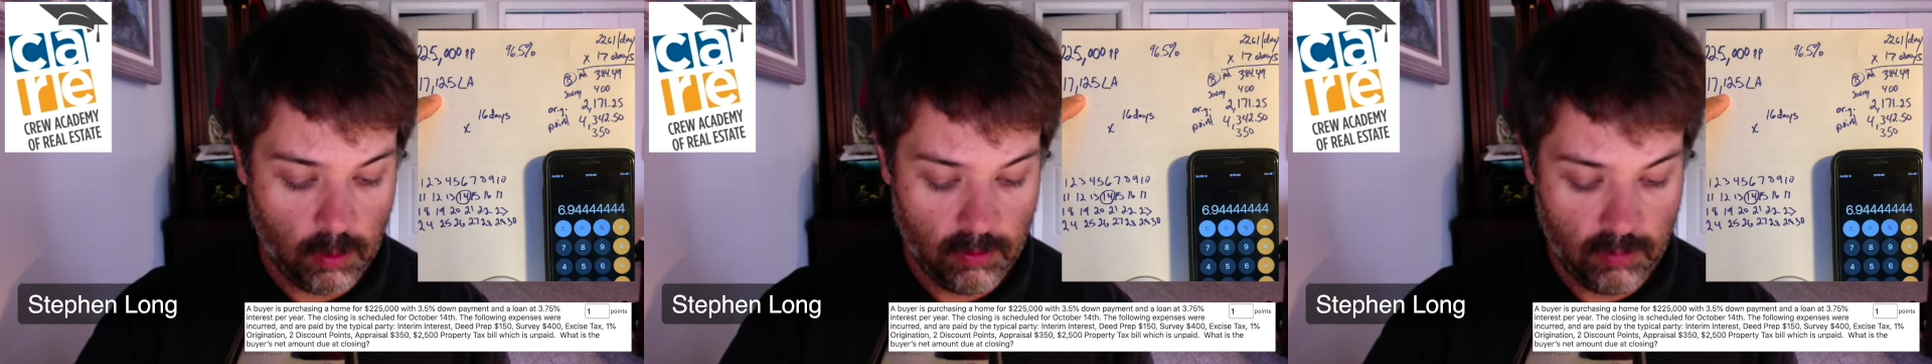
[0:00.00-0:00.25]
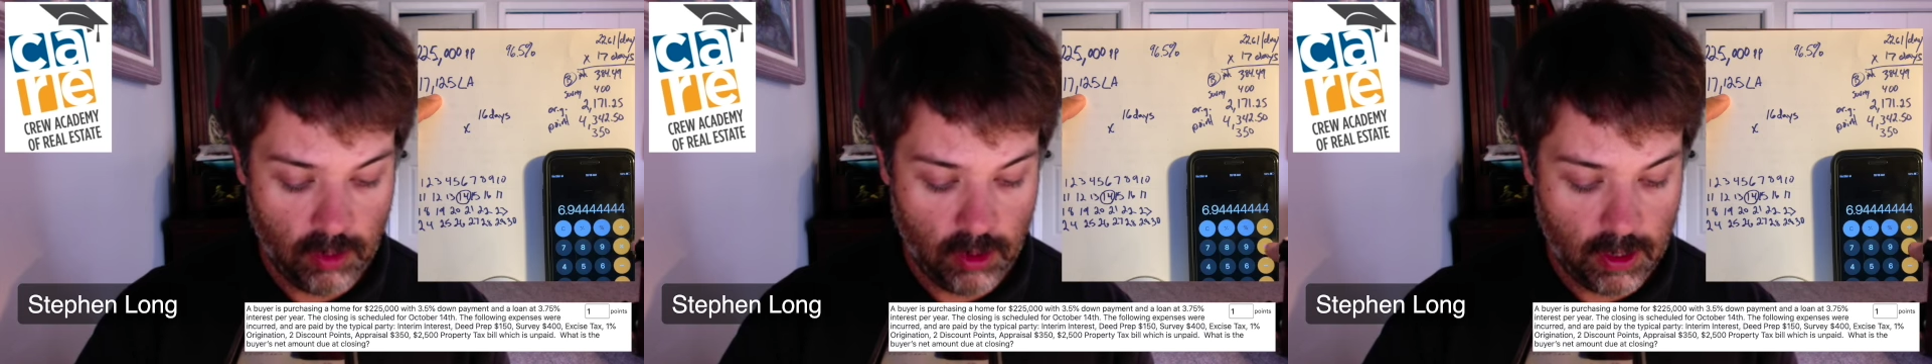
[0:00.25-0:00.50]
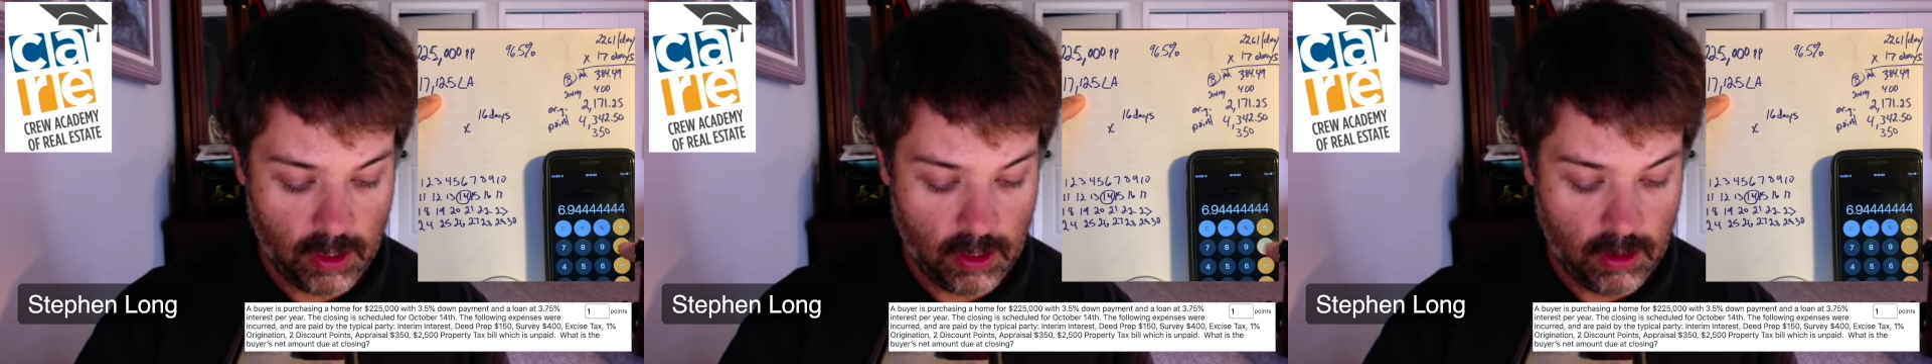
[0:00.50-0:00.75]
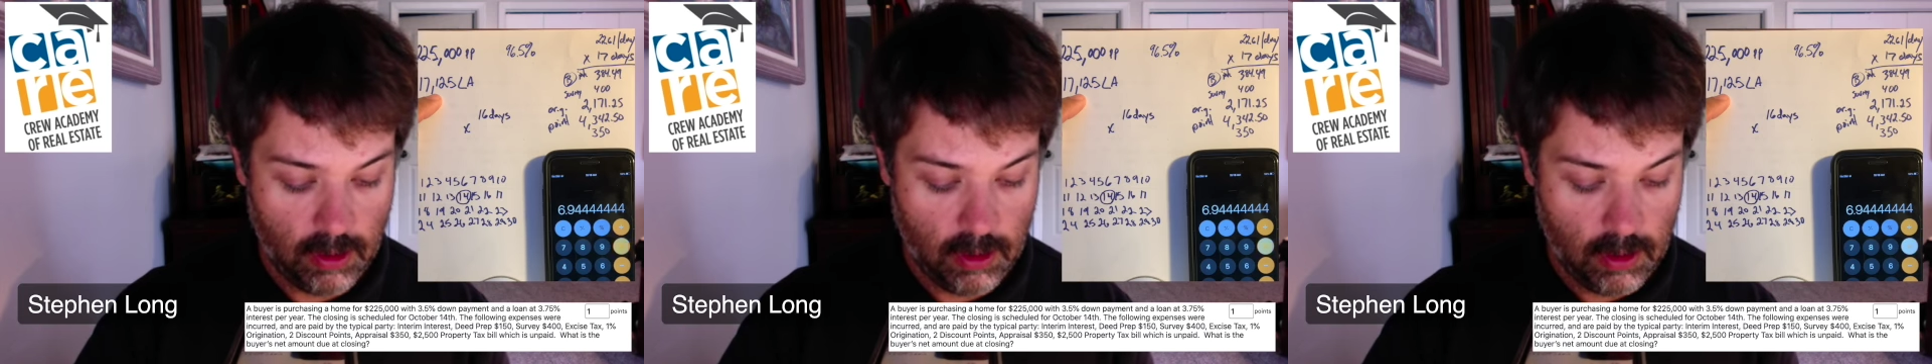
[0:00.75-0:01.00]
per day.
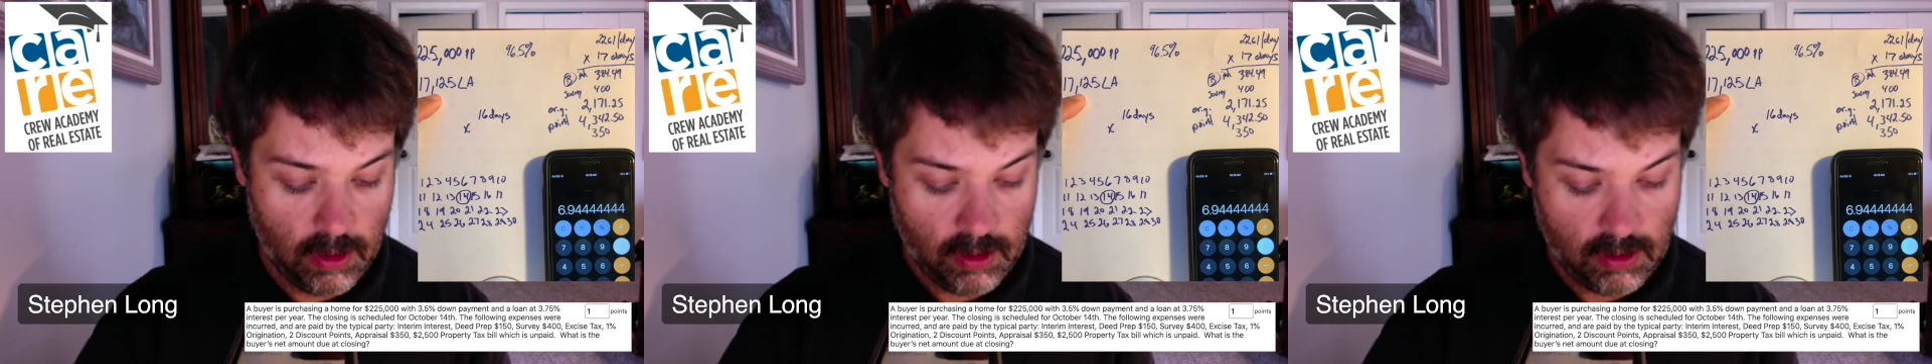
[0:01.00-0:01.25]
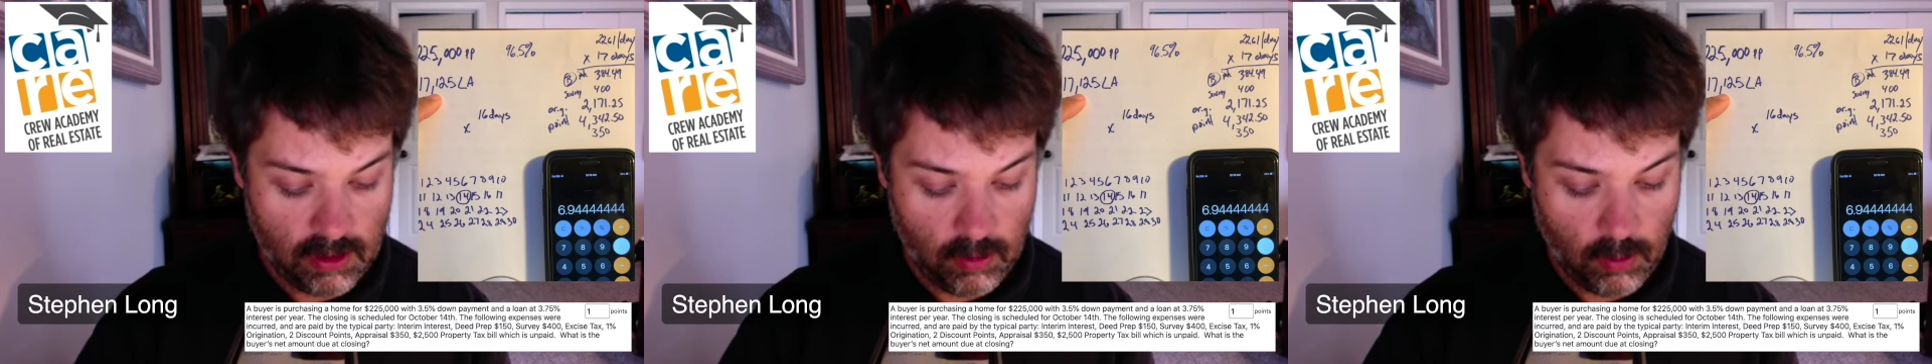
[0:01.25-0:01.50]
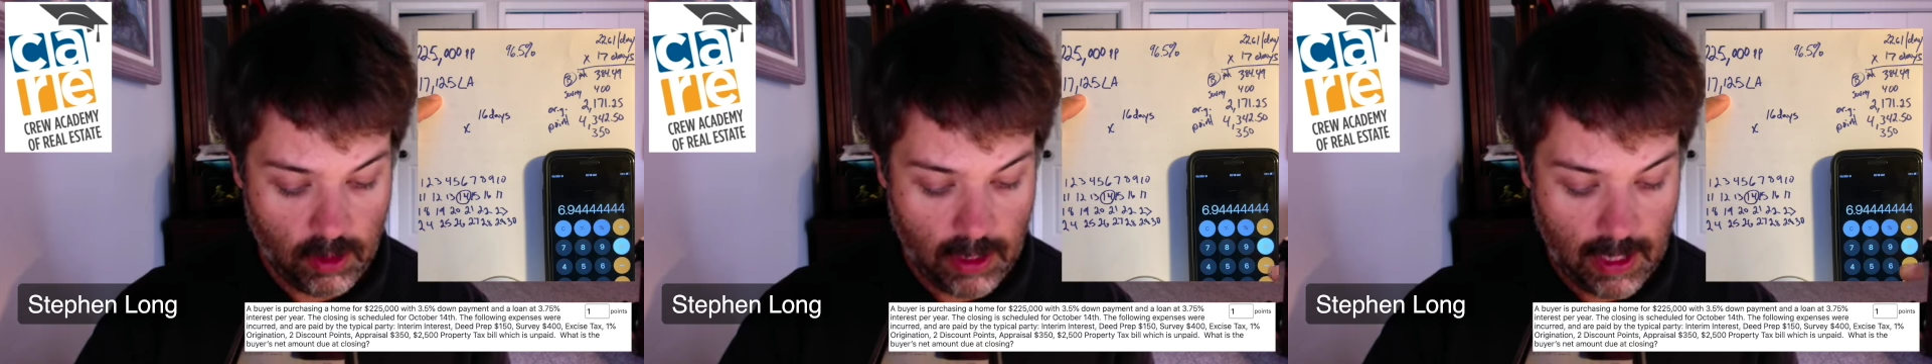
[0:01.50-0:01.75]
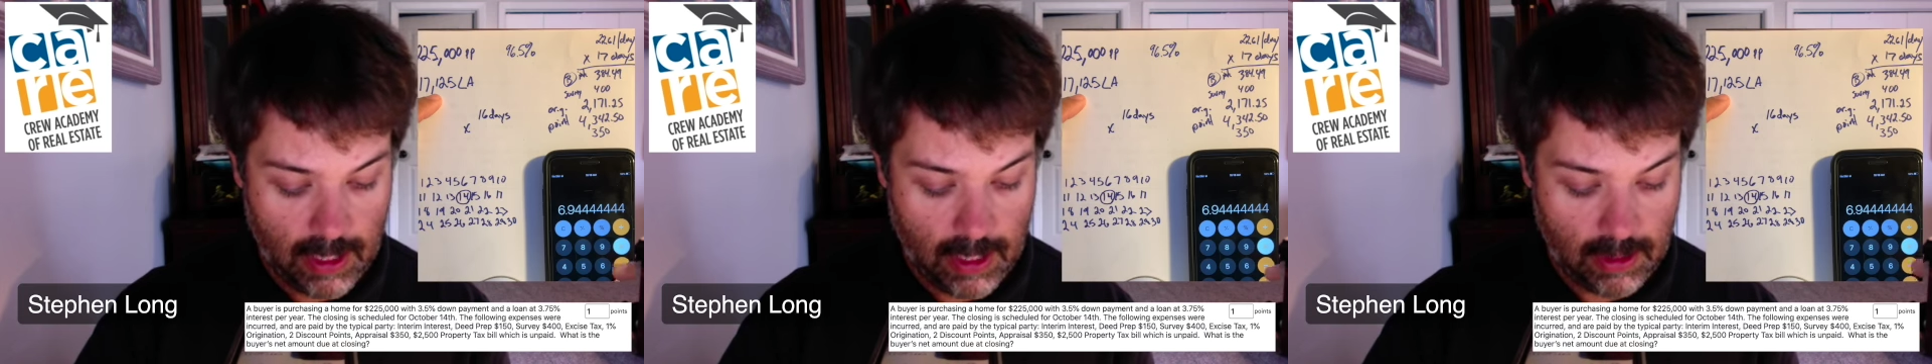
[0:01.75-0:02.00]
So then we're going to
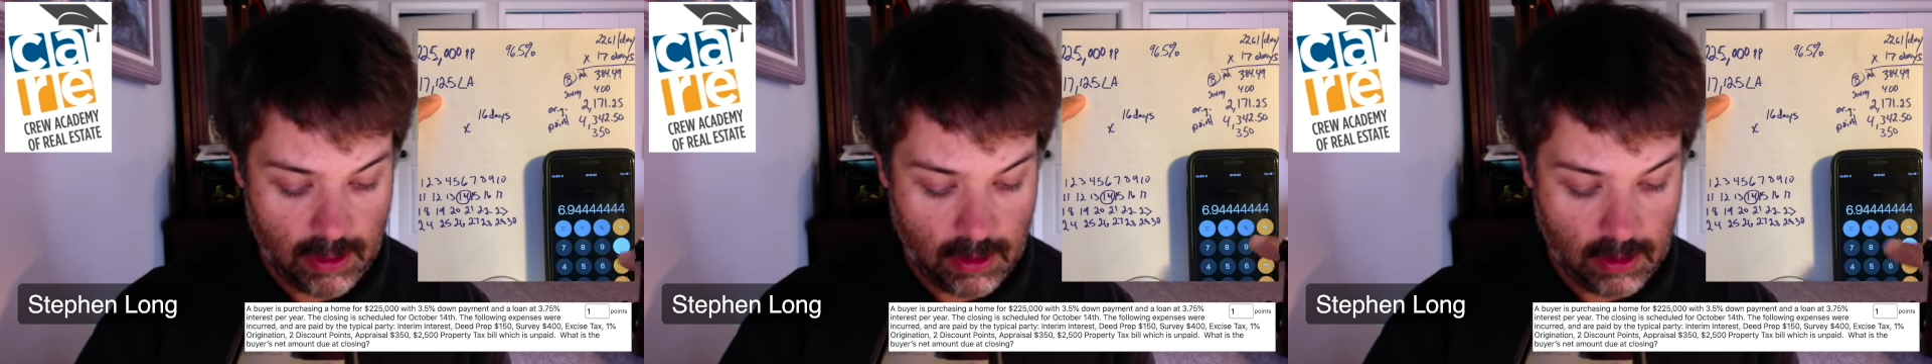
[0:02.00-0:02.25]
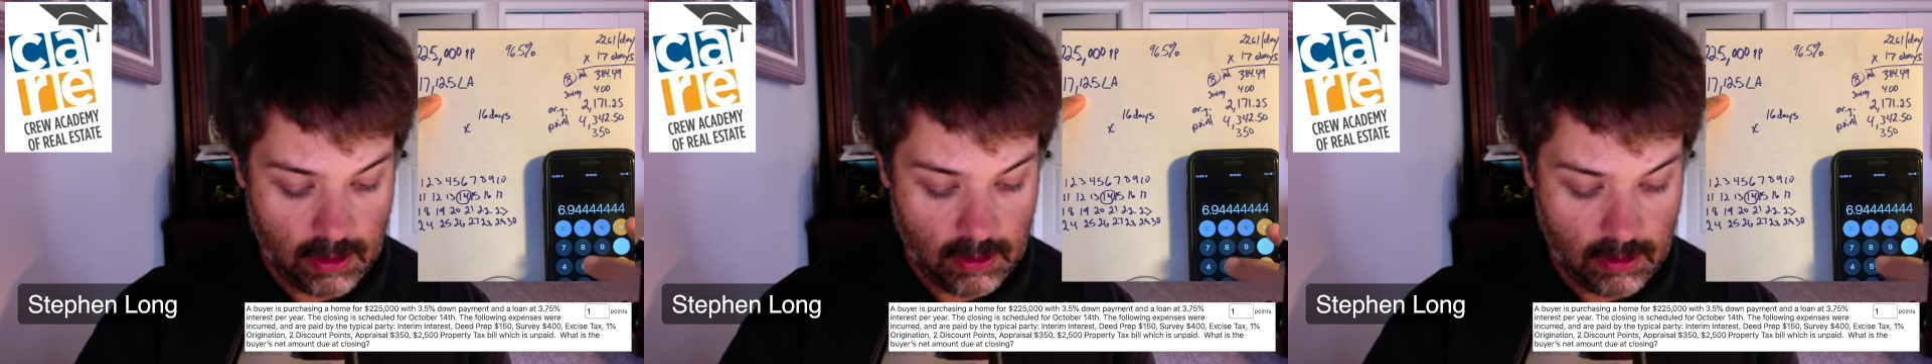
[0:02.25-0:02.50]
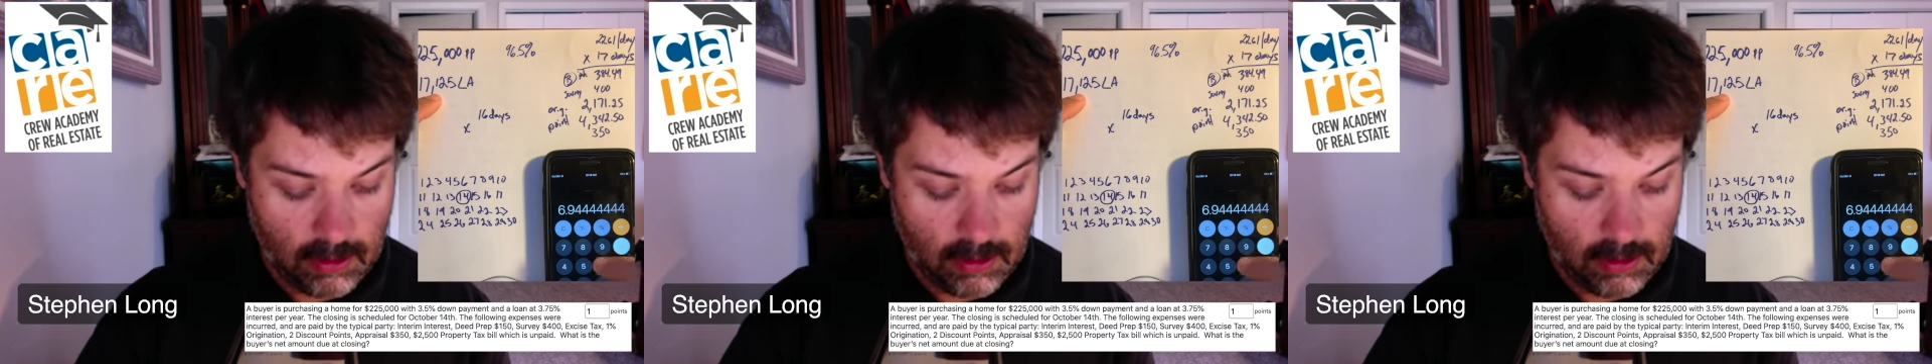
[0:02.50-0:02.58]
add in